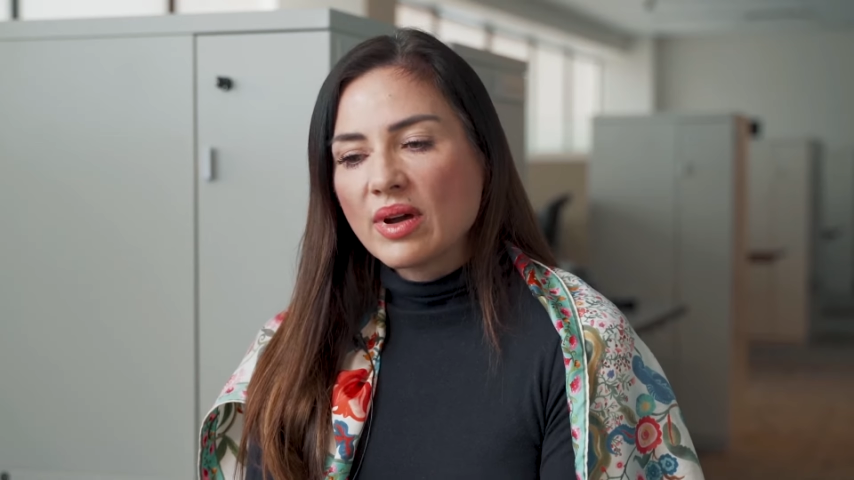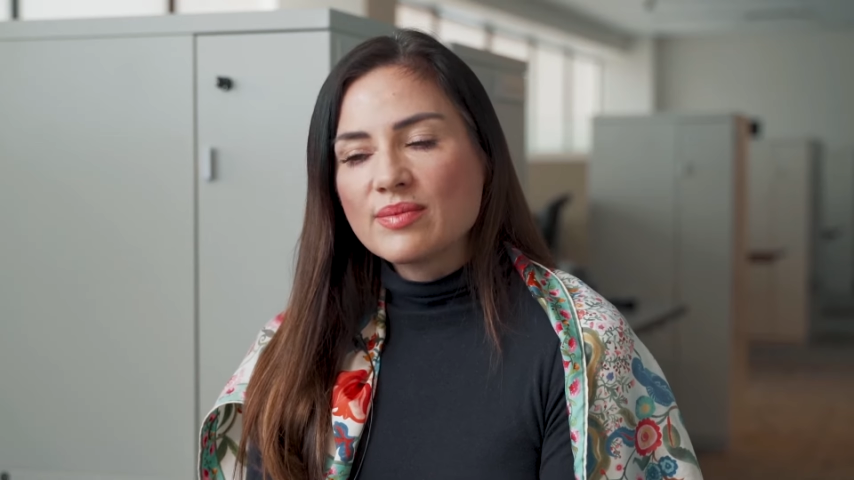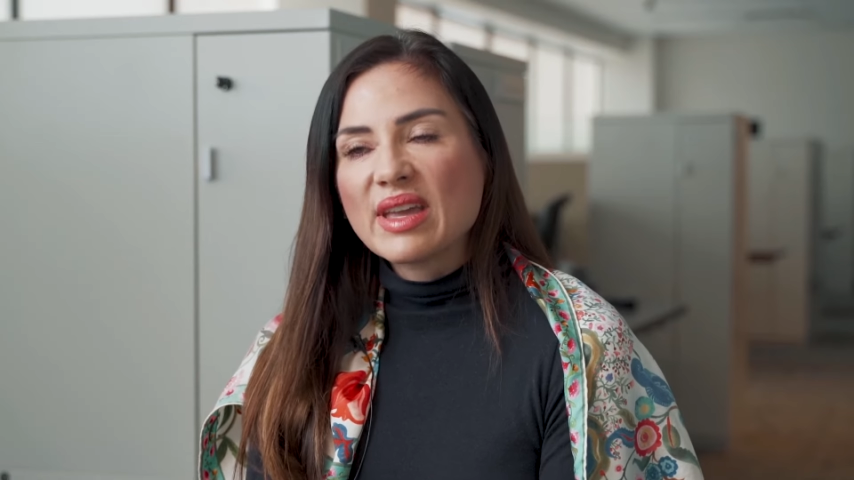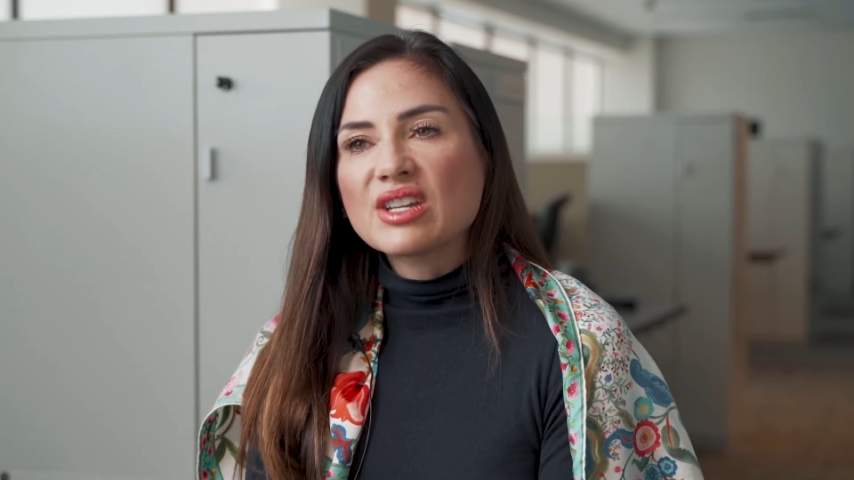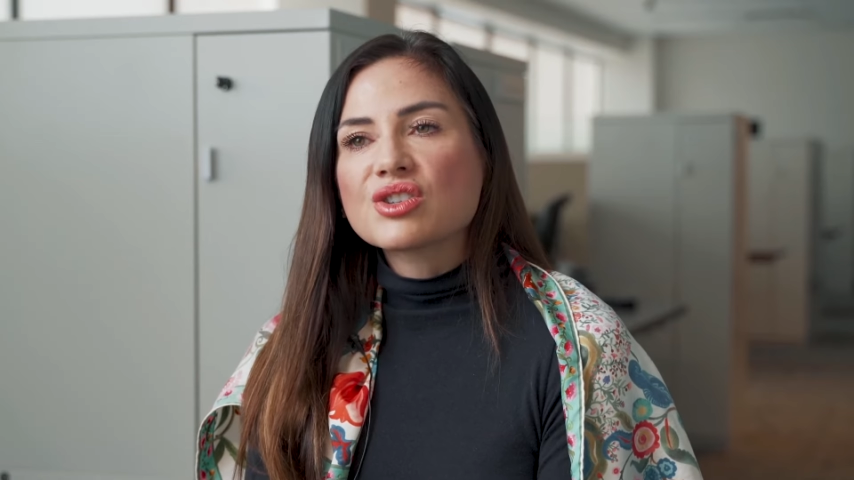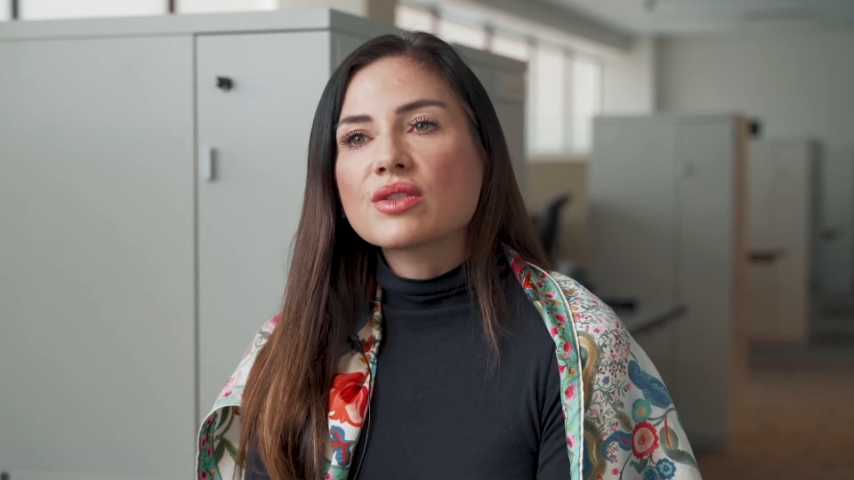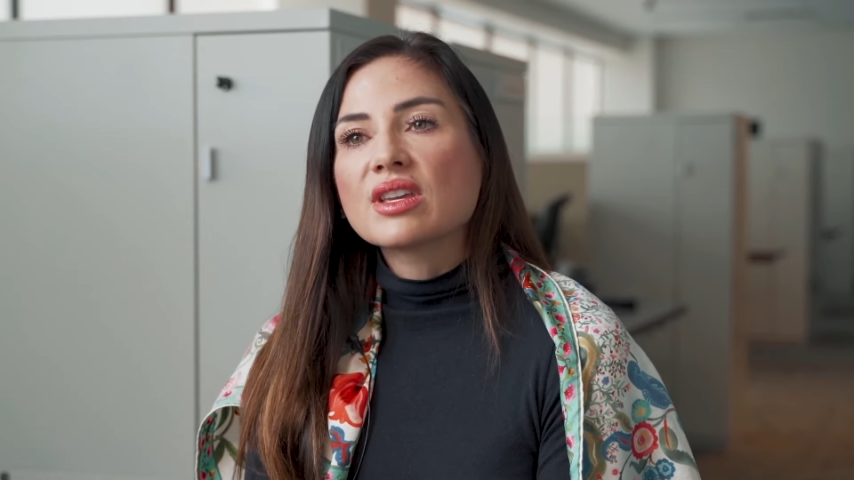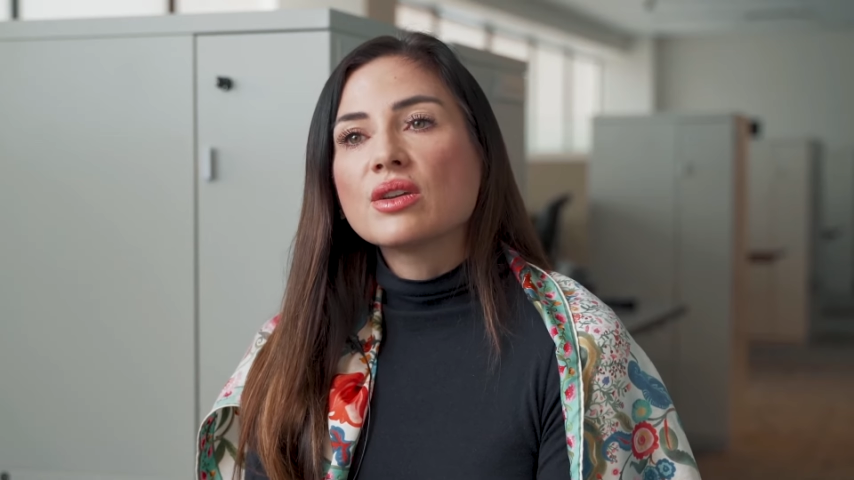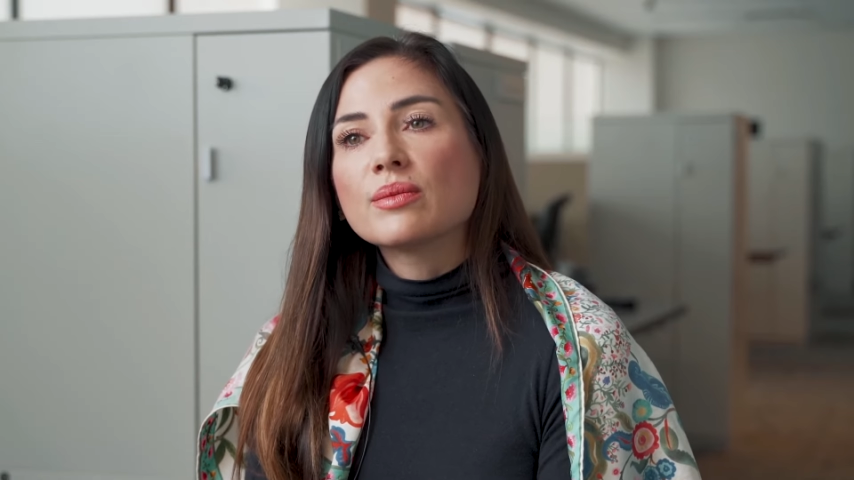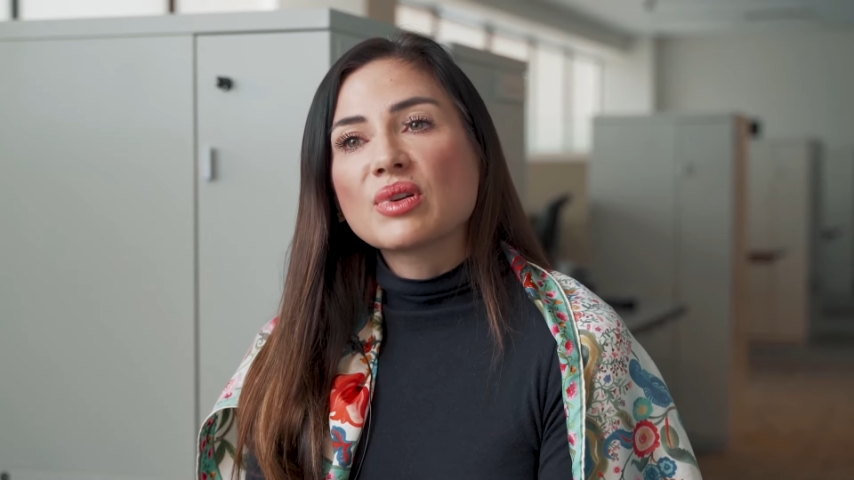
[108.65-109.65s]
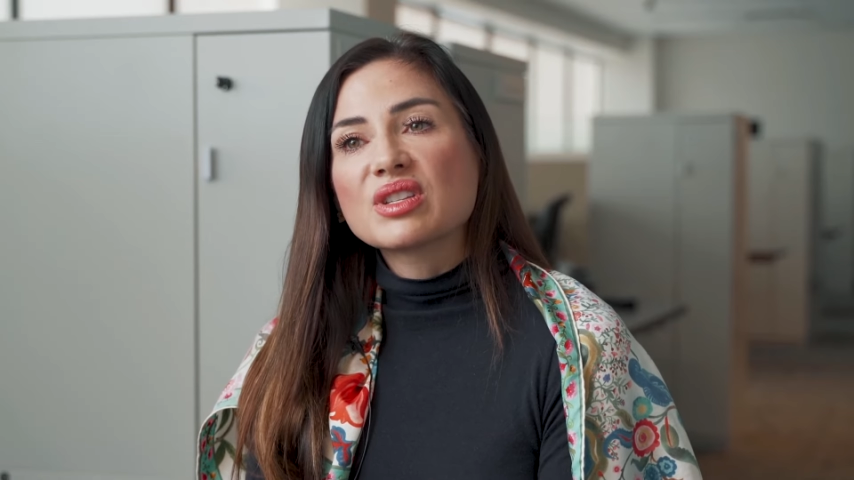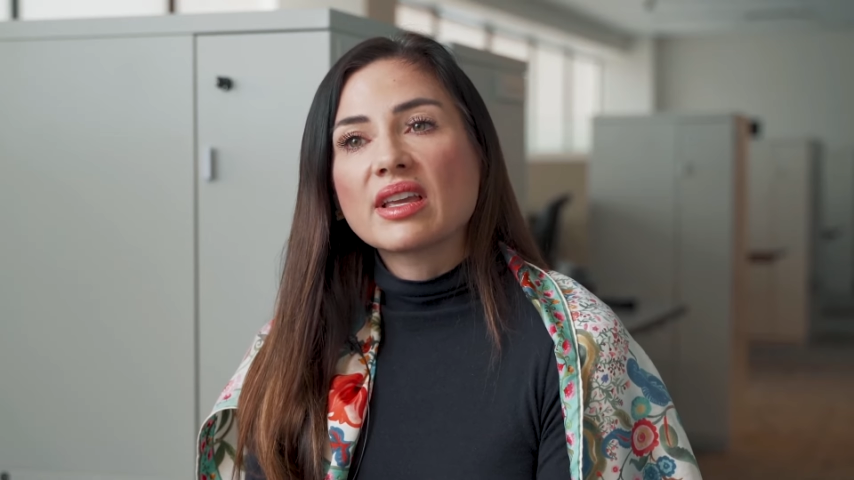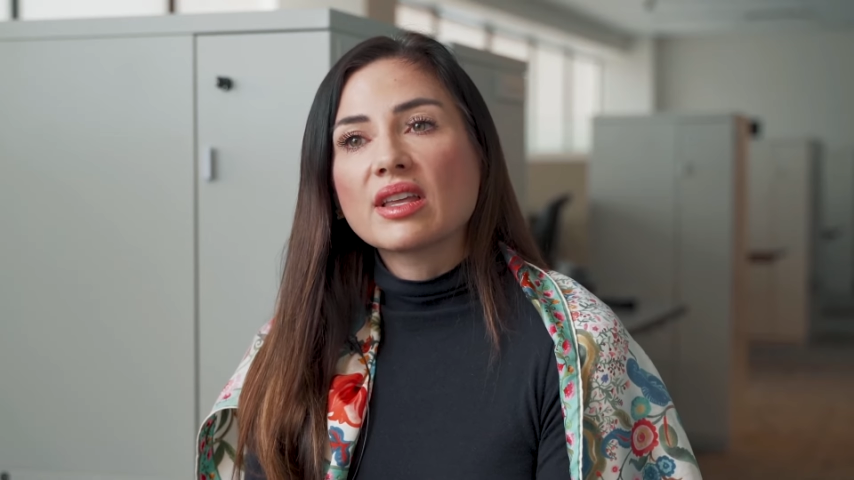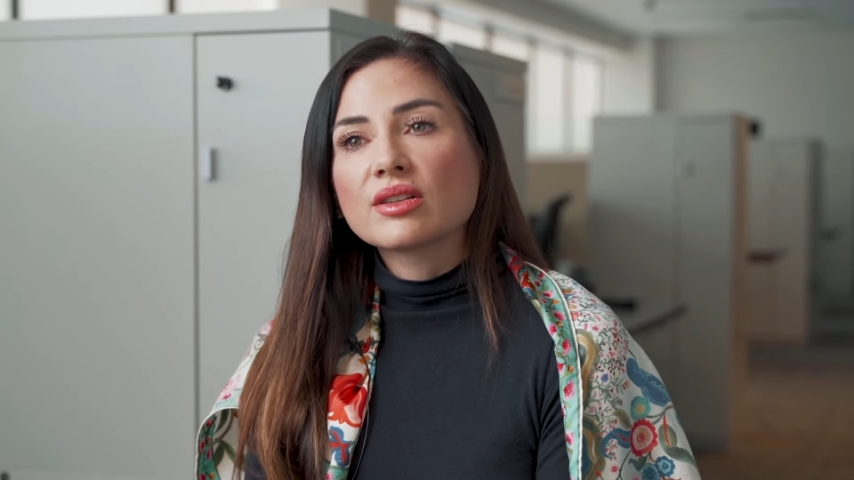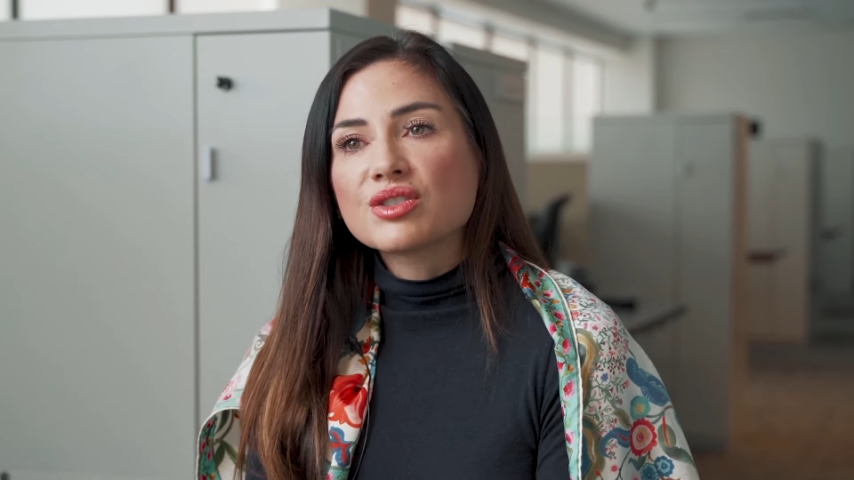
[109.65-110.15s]
want to make sure that you have
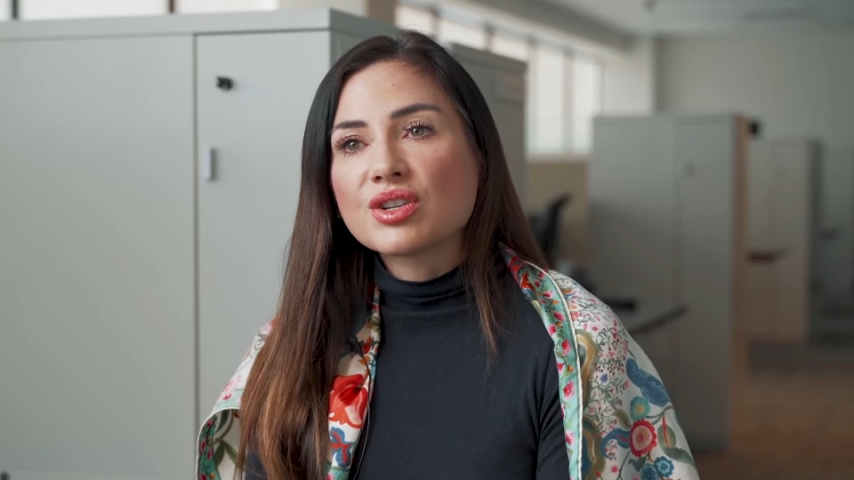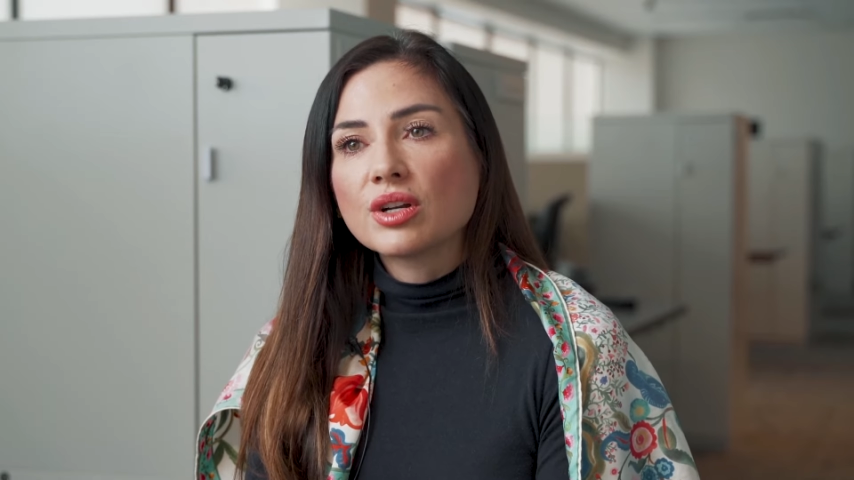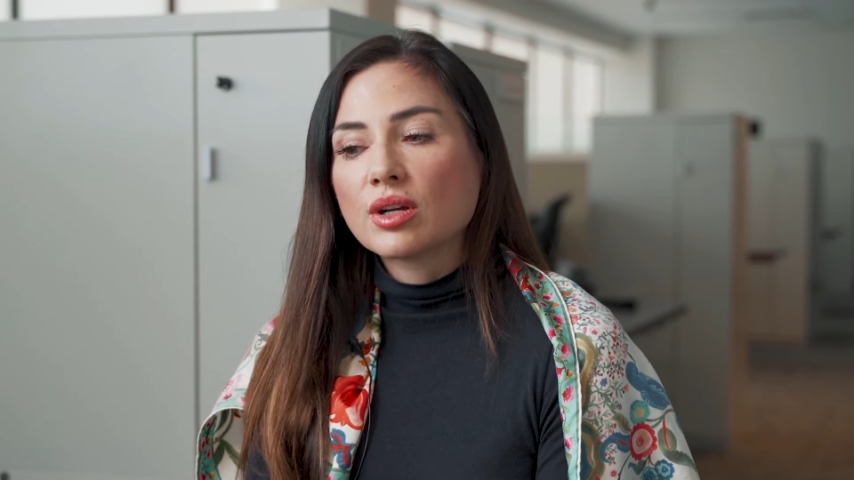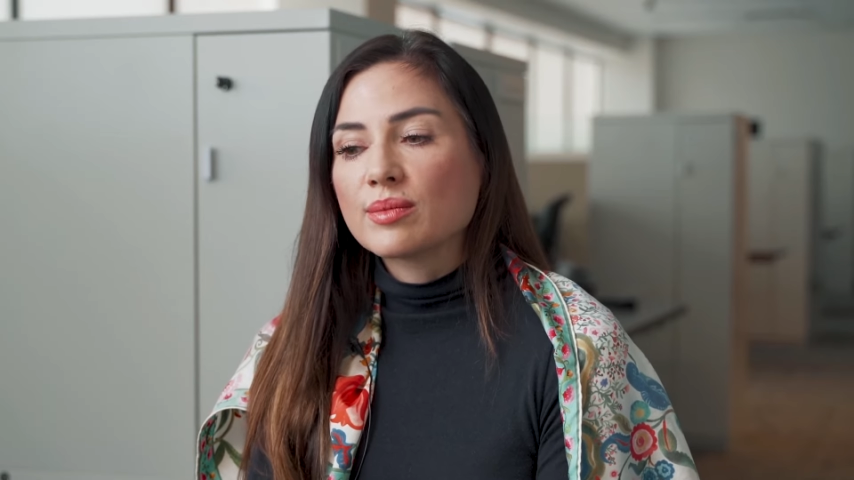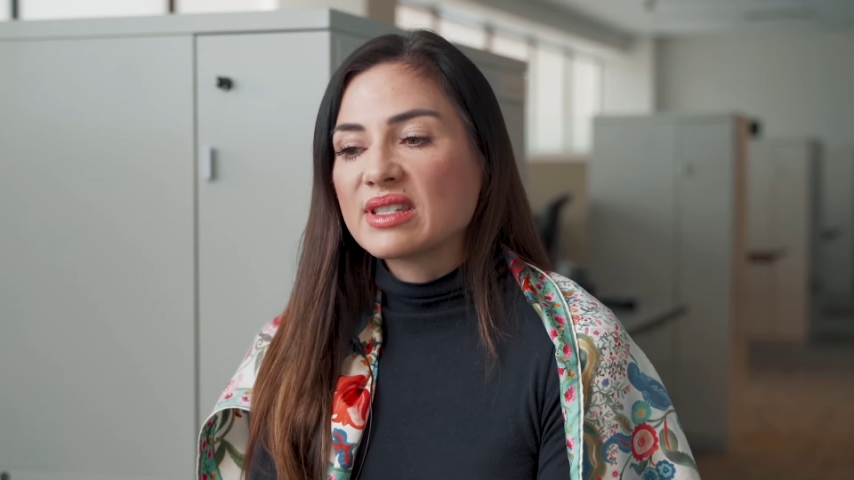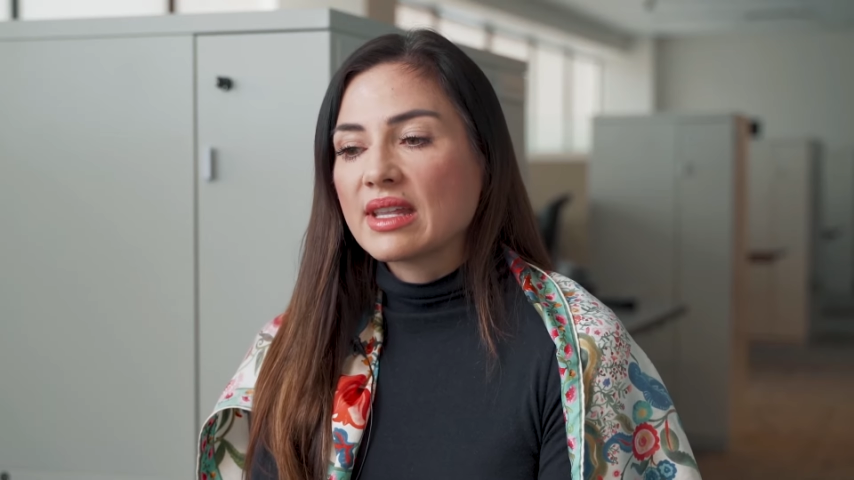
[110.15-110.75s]
particular terms